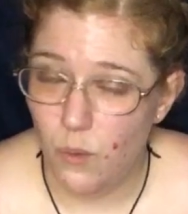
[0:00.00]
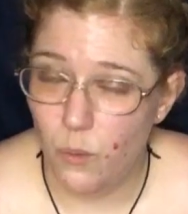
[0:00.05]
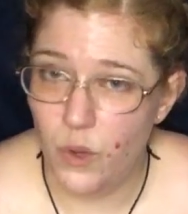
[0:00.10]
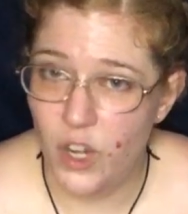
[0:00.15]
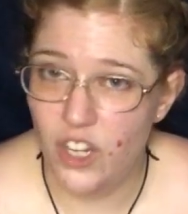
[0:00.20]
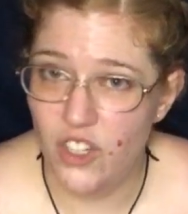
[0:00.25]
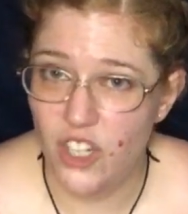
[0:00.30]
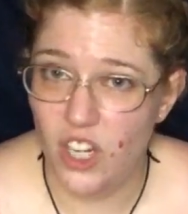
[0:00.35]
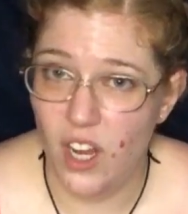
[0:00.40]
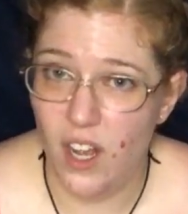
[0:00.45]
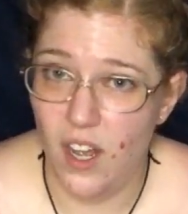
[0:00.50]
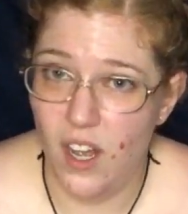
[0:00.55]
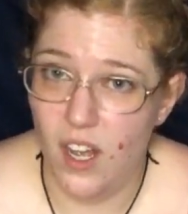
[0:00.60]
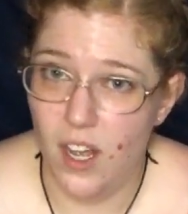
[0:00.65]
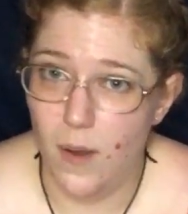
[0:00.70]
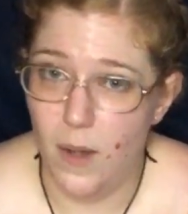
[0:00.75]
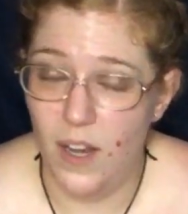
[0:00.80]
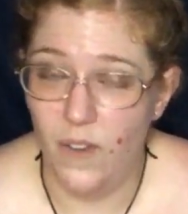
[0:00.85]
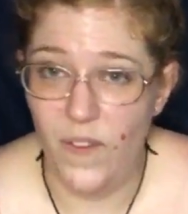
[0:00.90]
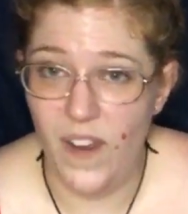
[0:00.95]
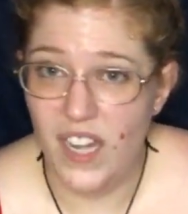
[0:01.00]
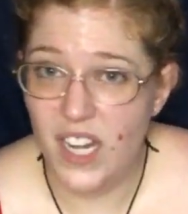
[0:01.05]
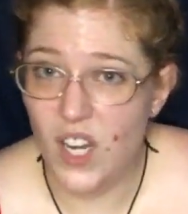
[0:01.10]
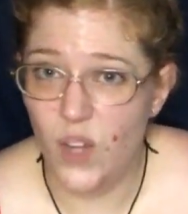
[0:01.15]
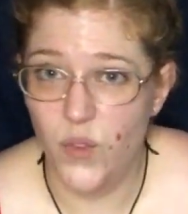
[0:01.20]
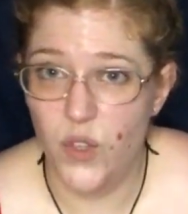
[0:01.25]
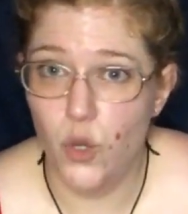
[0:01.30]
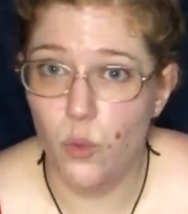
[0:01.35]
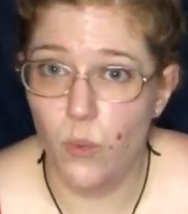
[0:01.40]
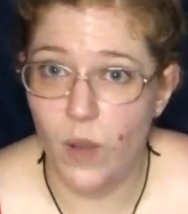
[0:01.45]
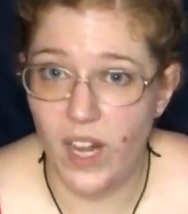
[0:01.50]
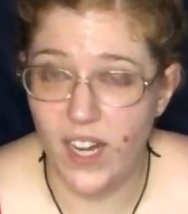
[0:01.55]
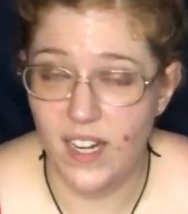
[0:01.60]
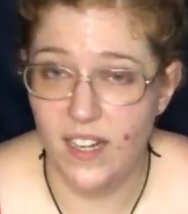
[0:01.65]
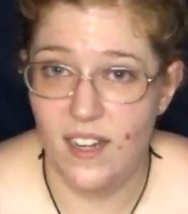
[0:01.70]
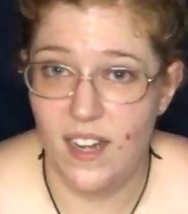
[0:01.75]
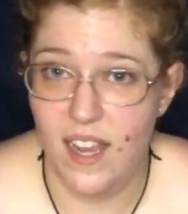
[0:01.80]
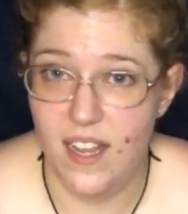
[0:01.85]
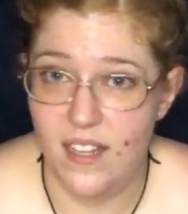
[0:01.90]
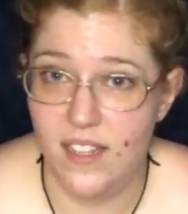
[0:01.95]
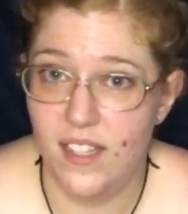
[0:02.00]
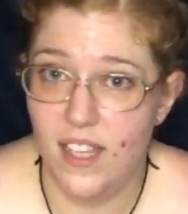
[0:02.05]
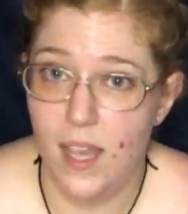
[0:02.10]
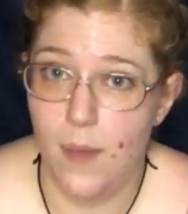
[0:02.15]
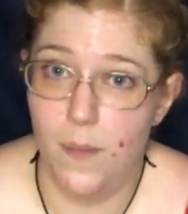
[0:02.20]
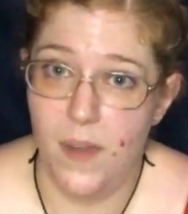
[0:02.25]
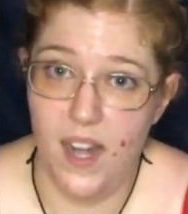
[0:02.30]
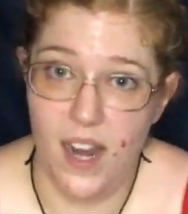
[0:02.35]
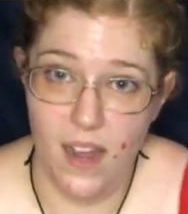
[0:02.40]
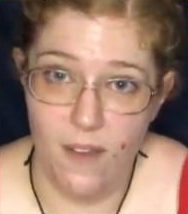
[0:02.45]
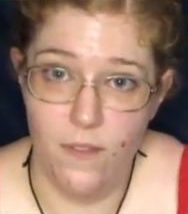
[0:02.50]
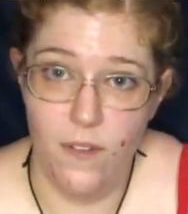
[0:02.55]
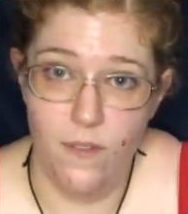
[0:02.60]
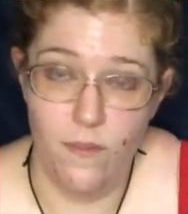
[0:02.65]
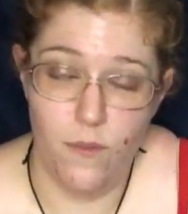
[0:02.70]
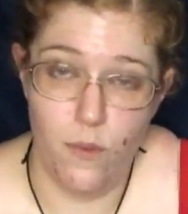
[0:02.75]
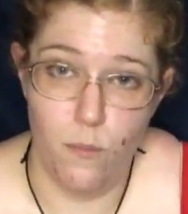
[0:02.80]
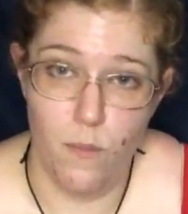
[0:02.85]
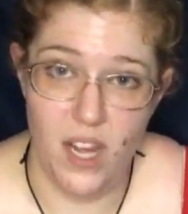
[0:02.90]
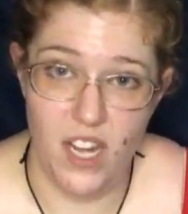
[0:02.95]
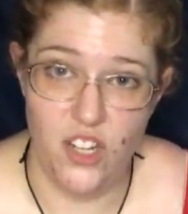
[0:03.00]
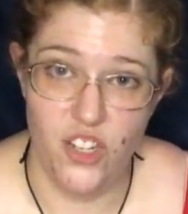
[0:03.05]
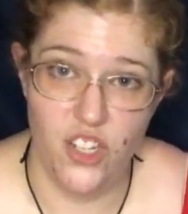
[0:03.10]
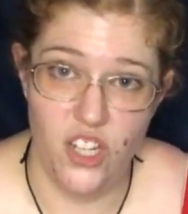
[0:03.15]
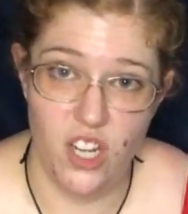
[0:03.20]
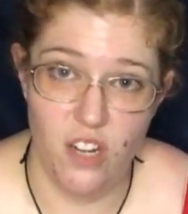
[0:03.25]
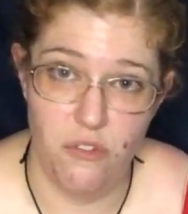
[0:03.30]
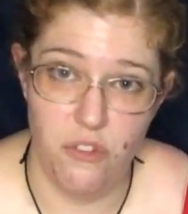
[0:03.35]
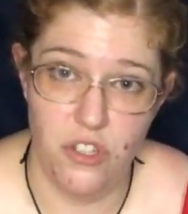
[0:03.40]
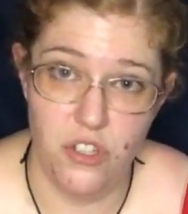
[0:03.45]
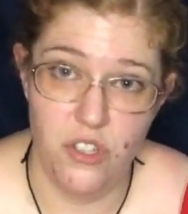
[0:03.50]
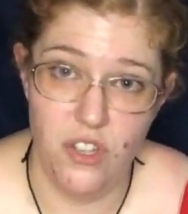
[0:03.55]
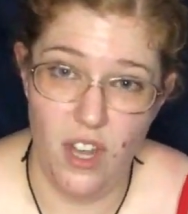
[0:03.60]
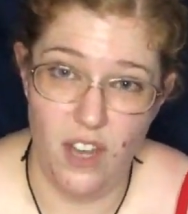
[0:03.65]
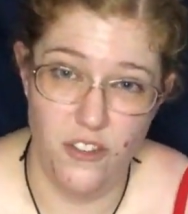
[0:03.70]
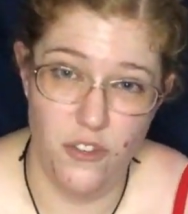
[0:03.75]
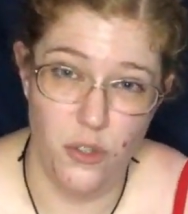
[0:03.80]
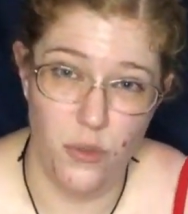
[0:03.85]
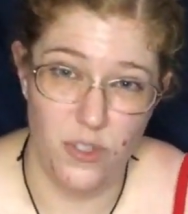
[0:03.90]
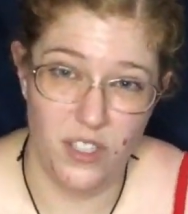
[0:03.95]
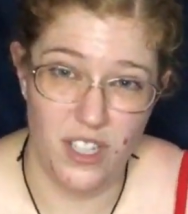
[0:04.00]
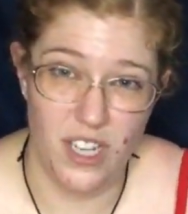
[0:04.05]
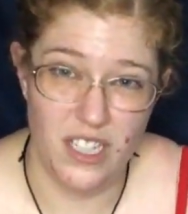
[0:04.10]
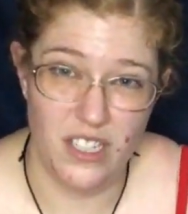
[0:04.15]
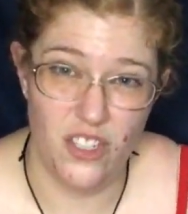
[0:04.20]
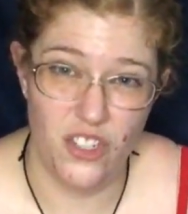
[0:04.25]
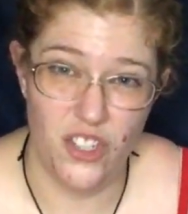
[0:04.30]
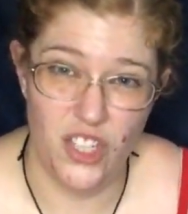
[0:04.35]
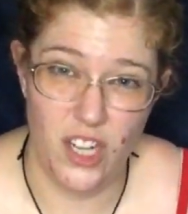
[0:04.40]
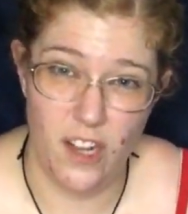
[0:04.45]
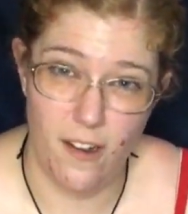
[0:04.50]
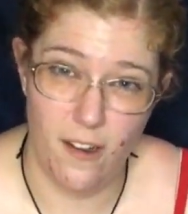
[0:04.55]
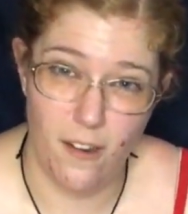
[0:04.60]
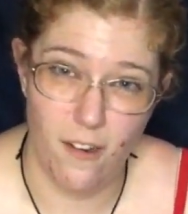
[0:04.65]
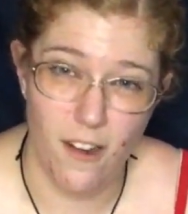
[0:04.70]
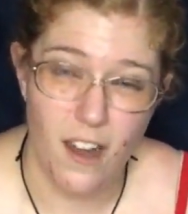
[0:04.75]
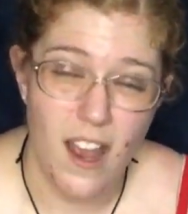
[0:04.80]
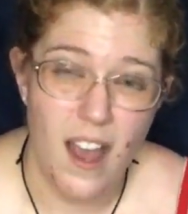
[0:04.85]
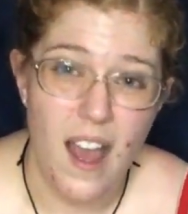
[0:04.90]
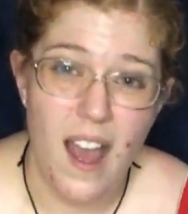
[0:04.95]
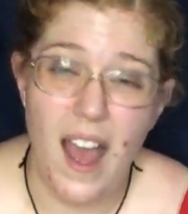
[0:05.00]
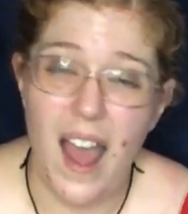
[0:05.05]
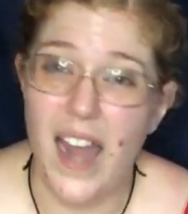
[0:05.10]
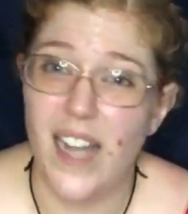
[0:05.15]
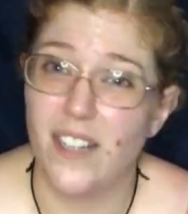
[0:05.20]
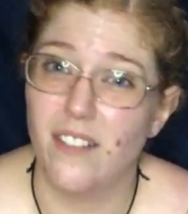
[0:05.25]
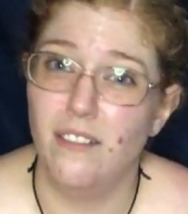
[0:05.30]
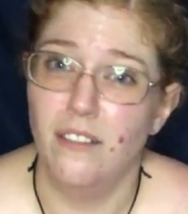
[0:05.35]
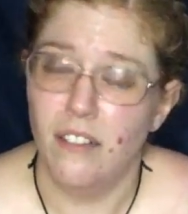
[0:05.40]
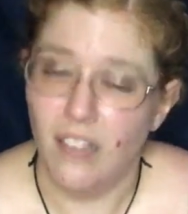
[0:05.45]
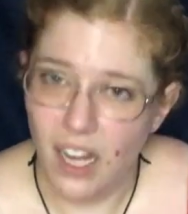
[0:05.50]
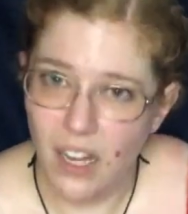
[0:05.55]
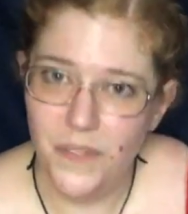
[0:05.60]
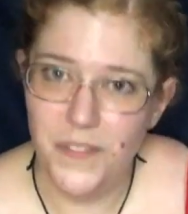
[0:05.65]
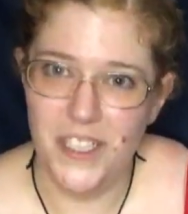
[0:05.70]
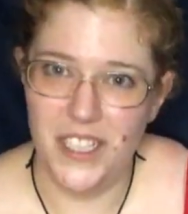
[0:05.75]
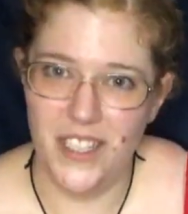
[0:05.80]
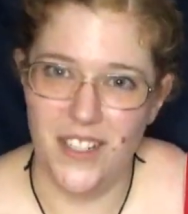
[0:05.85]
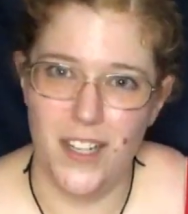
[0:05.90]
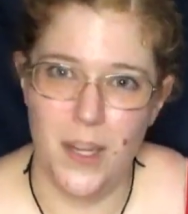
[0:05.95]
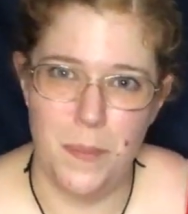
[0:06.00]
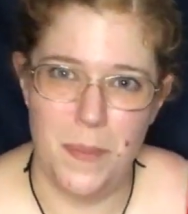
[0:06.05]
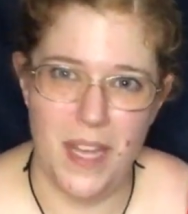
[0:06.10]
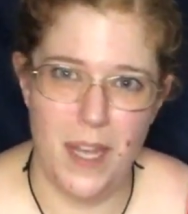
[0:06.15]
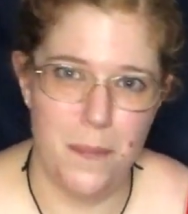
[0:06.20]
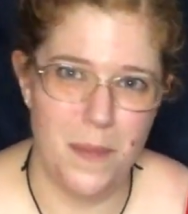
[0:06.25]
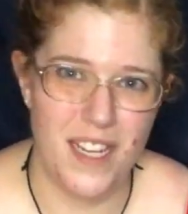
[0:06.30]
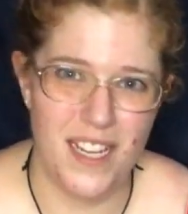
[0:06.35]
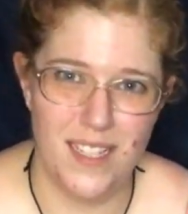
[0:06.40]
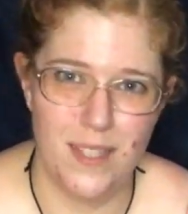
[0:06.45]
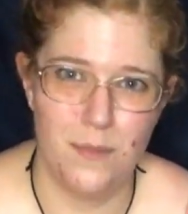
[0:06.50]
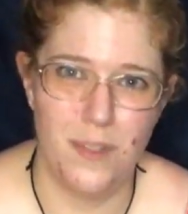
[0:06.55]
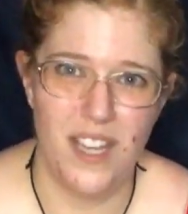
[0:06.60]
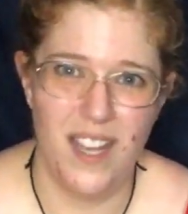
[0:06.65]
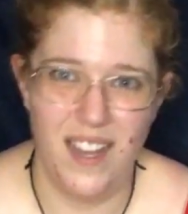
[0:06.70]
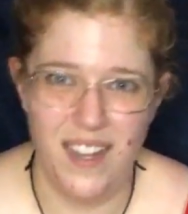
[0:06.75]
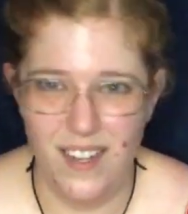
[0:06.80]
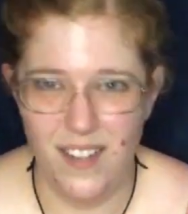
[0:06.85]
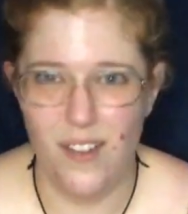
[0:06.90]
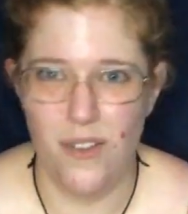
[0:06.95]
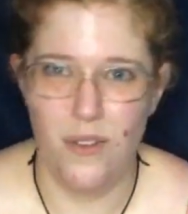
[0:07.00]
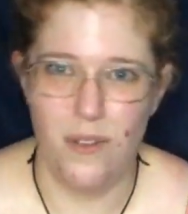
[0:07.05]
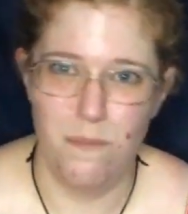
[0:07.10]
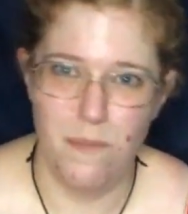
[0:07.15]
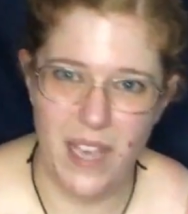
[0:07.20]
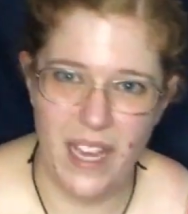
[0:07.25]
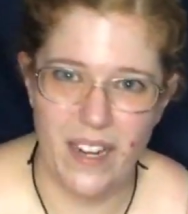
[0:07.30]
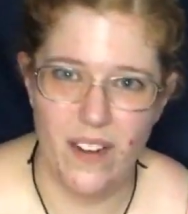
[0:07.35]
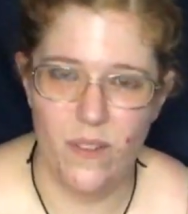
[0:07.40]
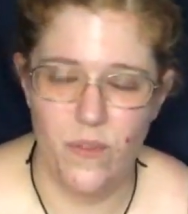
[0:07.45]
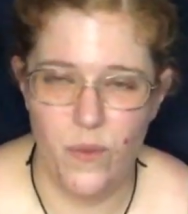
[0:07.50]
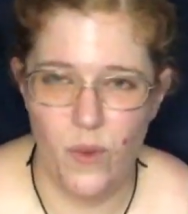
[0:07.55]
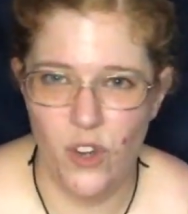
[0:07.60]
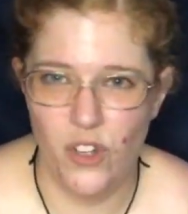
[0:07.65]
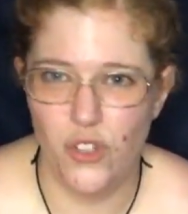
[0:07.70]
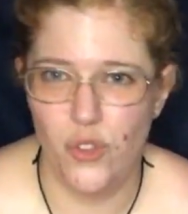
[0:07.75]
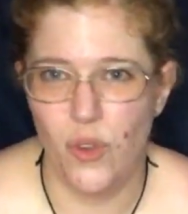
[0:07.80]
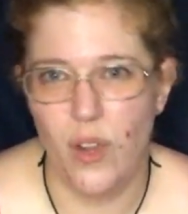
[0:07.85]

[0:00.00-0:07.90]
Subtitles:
which if any of you recognize them and have information that you would like to share, I'd love to hear about it, because I'm kind of going back and forth.